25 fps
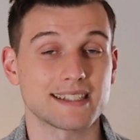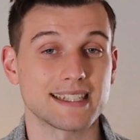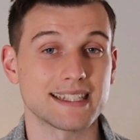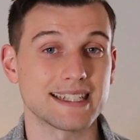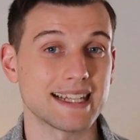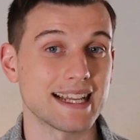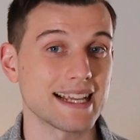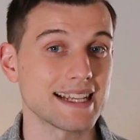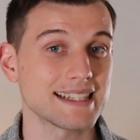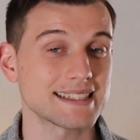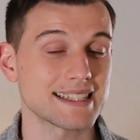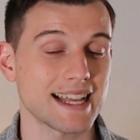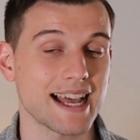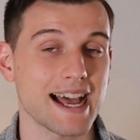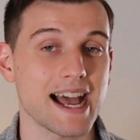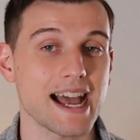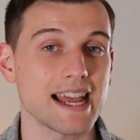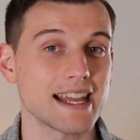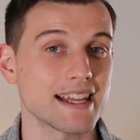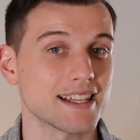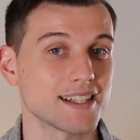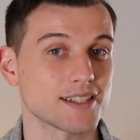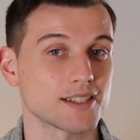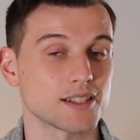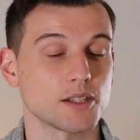Today's
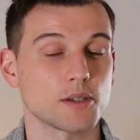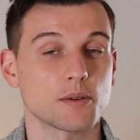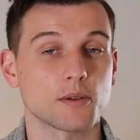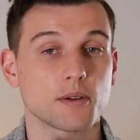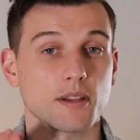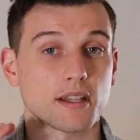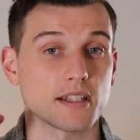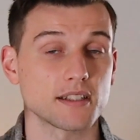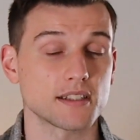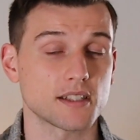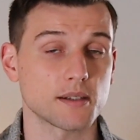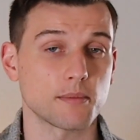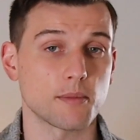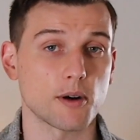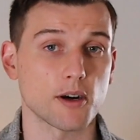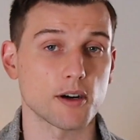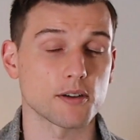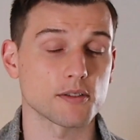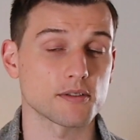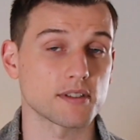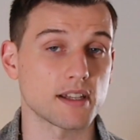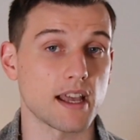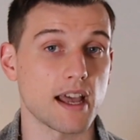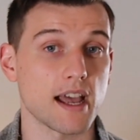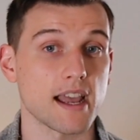high is lower than
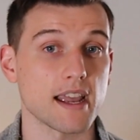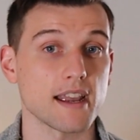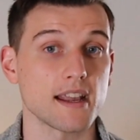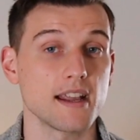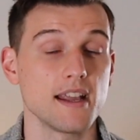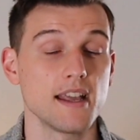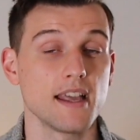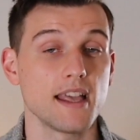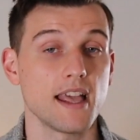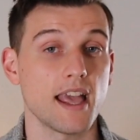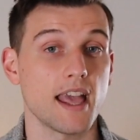tomorrow's high.